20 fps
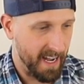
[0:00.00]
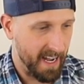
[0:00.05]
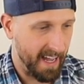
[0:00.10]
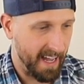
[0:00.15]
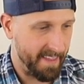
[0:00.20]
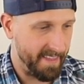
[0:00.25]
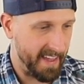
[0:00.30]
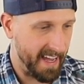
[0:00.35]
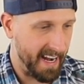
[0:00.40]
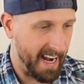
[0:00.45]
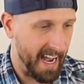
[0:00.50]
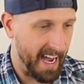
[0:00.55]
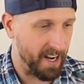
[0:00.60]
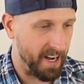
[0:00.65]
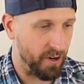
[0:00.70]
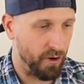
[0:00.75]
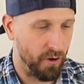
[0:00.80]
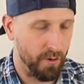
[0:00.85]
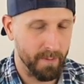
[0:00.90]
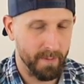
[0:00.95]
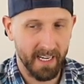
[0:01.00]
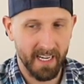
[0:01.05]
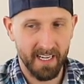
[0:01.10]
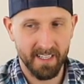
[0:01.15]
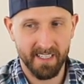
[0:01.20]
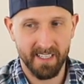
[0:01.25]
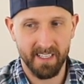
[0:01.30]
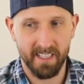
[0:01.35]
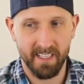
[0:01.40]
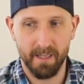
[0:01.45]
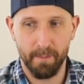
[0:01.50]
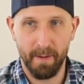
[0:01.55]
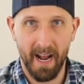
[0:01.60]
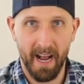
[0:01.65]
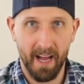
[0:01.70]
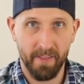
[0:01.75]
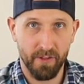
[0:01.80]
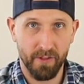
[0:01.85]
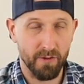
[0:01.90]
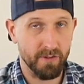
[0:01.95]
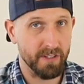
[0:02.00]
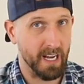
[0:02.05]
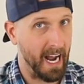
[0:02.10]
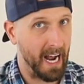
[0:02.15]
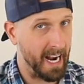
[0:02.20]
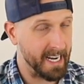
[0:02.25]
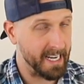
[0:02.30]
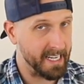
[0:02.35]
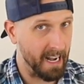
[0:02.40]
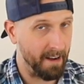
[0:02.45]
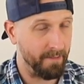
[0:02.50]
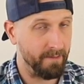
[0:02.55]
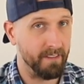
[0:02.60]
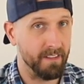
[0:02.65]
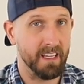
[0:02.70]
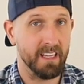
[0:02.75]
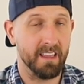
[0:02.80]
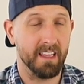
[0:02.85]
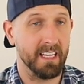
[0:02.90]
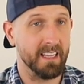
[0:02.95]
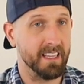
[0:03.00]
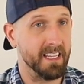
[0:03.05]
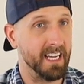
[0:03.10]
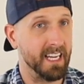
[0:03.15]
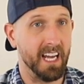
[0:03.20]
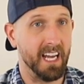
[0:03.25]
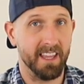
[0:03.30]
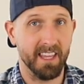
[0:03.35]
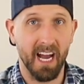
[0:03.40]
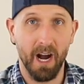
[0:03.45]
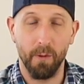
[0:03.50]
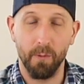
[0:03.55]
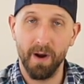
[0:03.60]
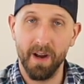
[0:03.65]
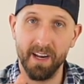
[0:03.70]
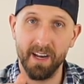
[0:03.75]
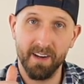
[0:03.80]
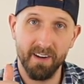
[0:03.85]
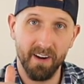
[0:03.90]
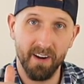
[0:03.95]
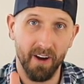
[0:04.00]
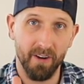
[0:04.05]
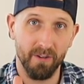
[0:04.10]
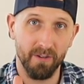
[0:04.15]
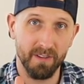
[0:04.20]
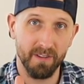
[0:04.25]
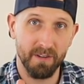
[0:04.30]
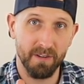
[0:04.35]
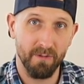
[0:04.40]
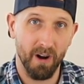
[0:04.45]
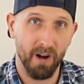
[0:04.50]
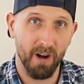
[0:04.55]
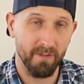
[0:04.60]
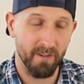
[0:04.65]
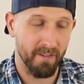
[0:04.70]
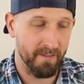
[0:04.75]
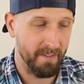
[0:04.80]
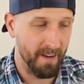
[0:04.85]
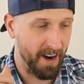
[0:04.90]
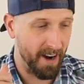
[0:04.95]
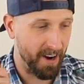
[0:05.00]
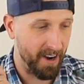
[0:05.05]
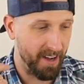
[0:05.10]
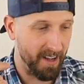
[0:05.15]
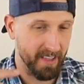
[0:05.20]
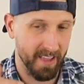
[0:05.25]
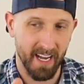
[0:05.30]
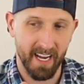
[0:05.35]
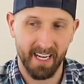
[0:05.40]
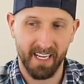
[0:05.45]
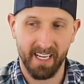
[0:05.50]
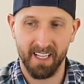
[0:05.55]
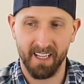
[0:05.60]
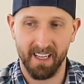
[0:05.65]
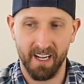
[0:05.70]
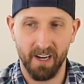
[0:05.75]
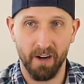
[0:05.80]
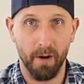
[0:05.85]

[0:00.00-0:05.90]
And then at home against the Panthers, I definitely think they get that win. Not only Ron Rivera, like I